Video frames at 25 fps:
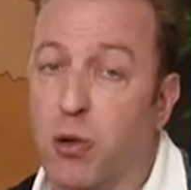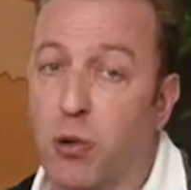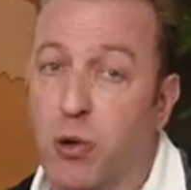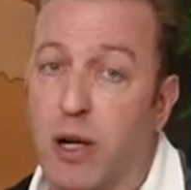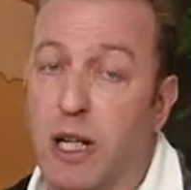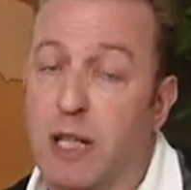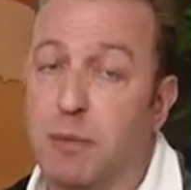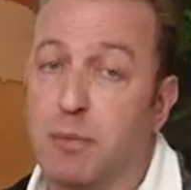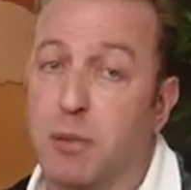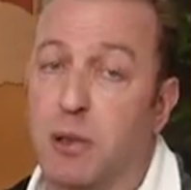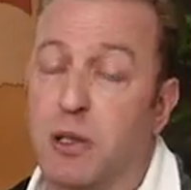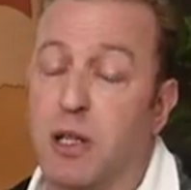
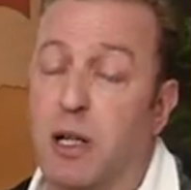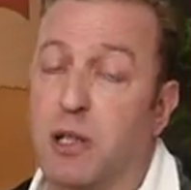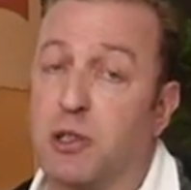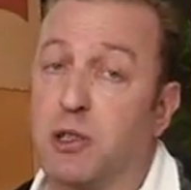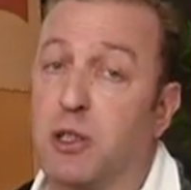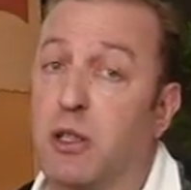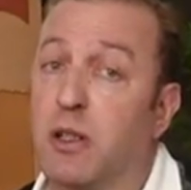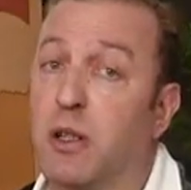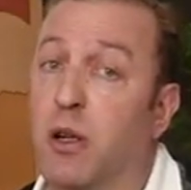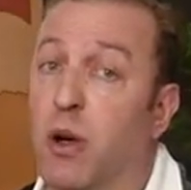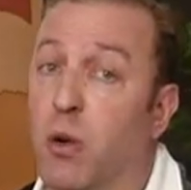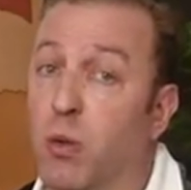grain
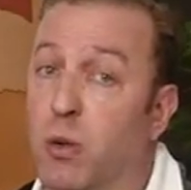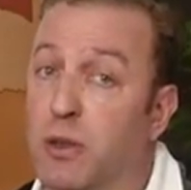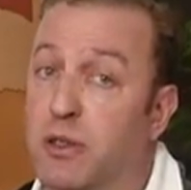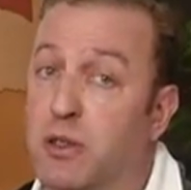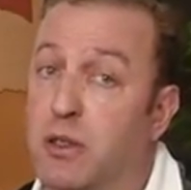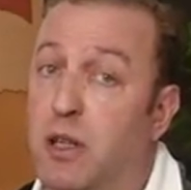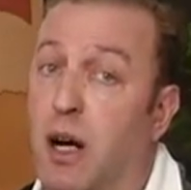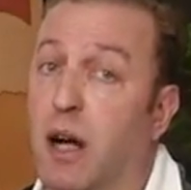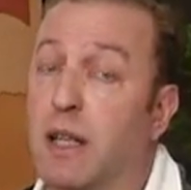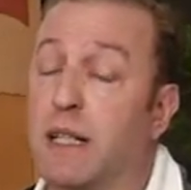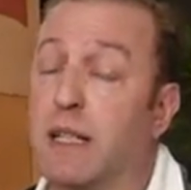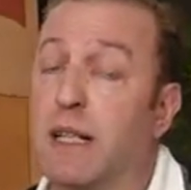production was
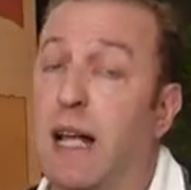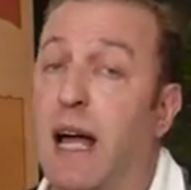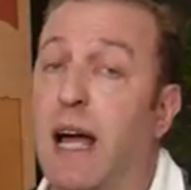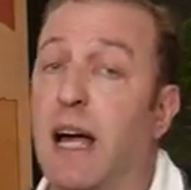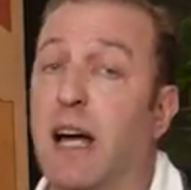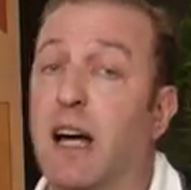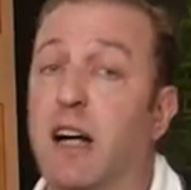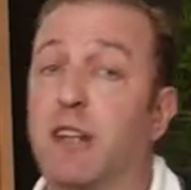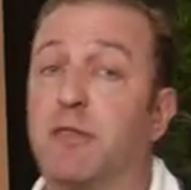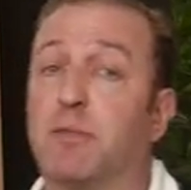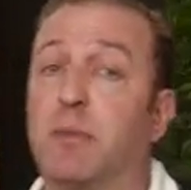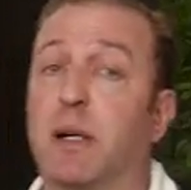cut in
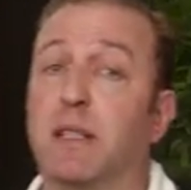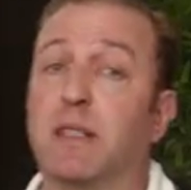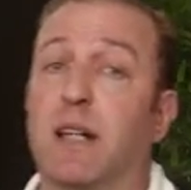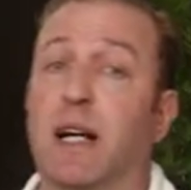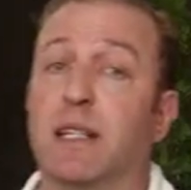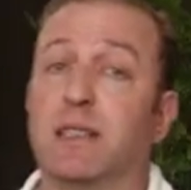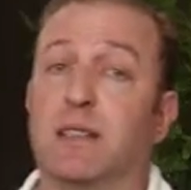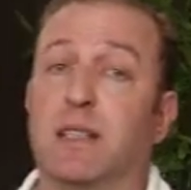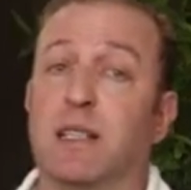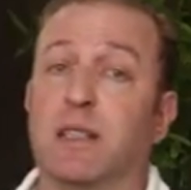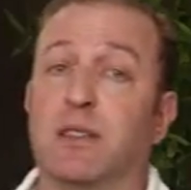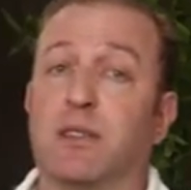half by
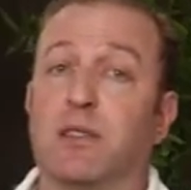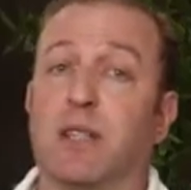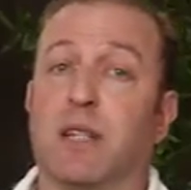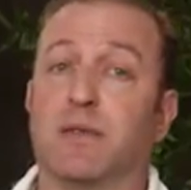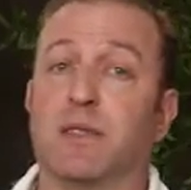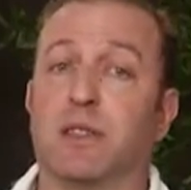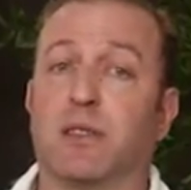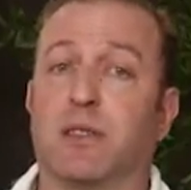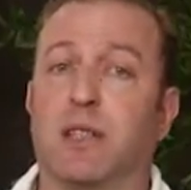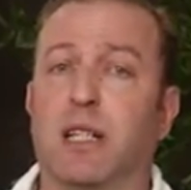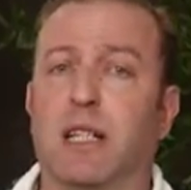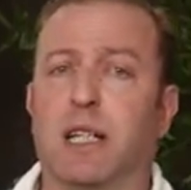
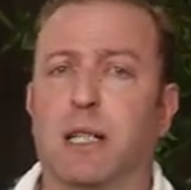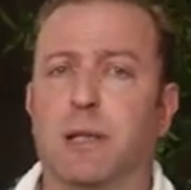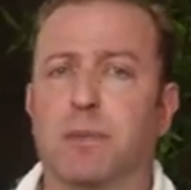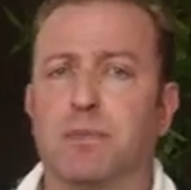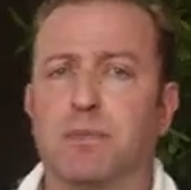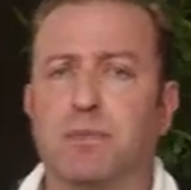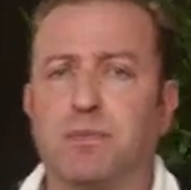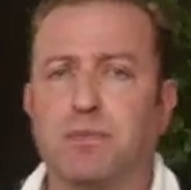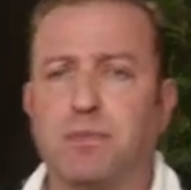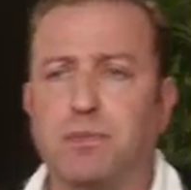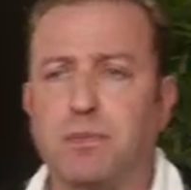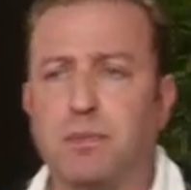1917.
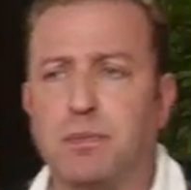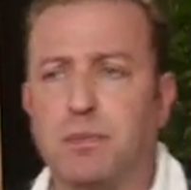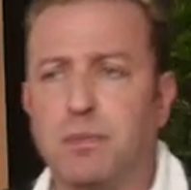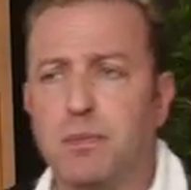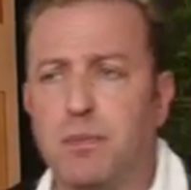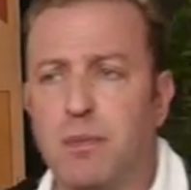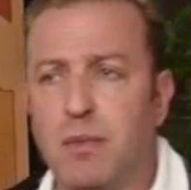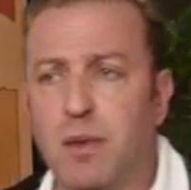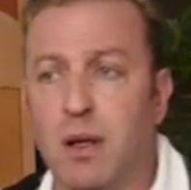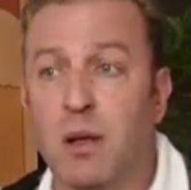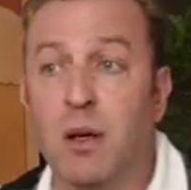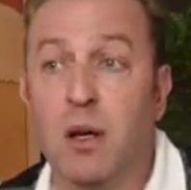
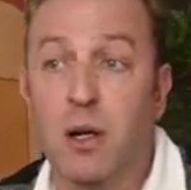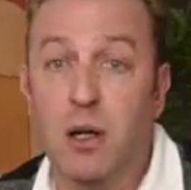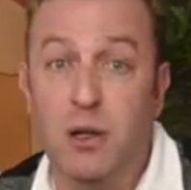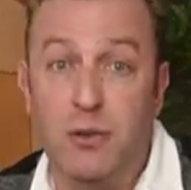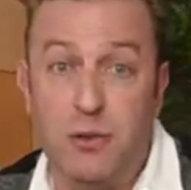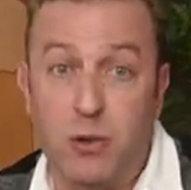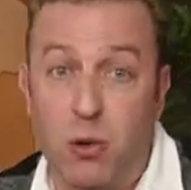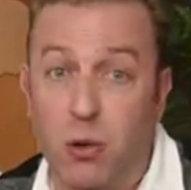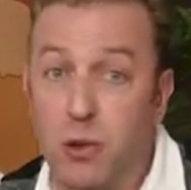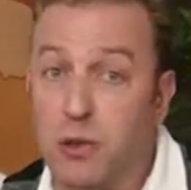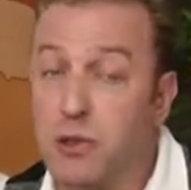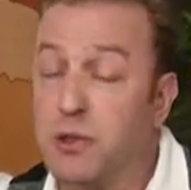Of
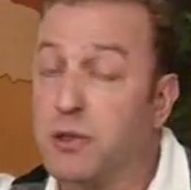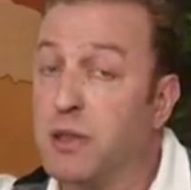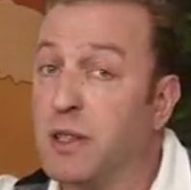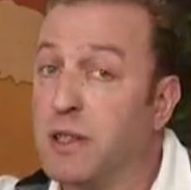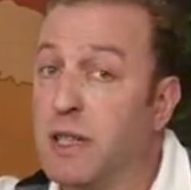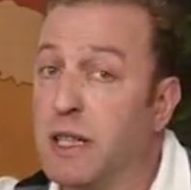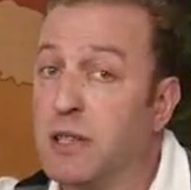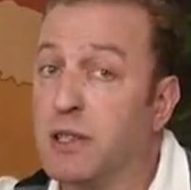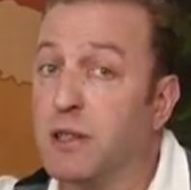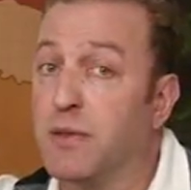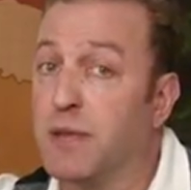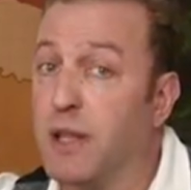course, the
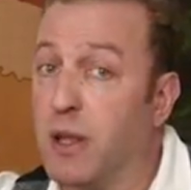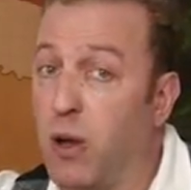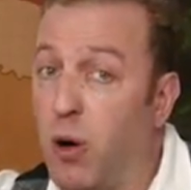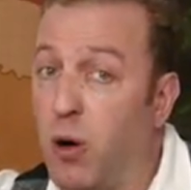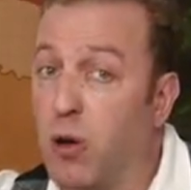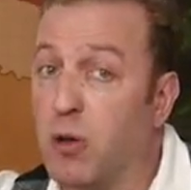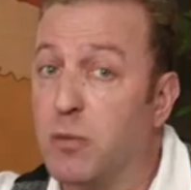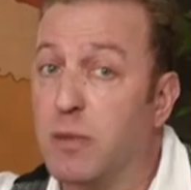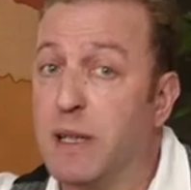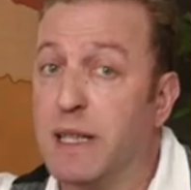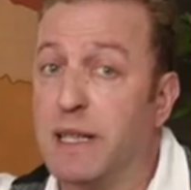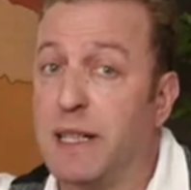needs of the
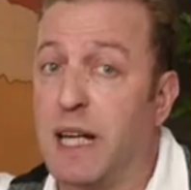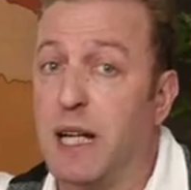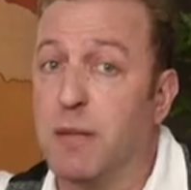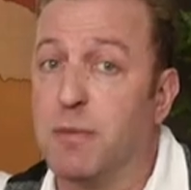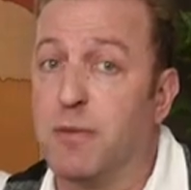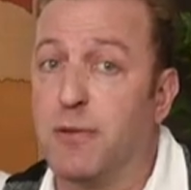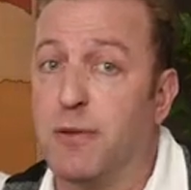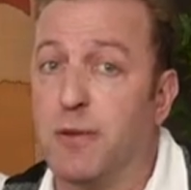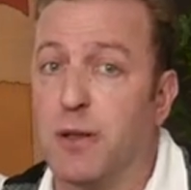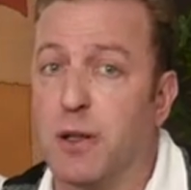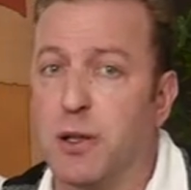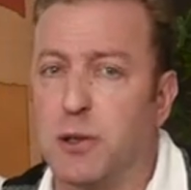army came
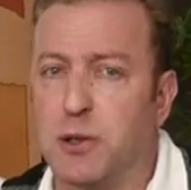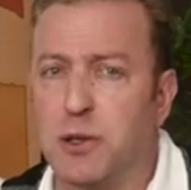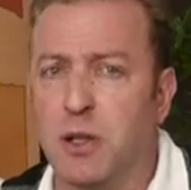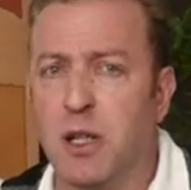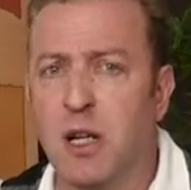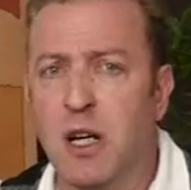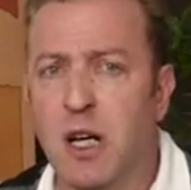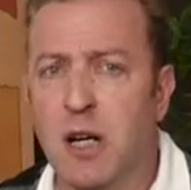first,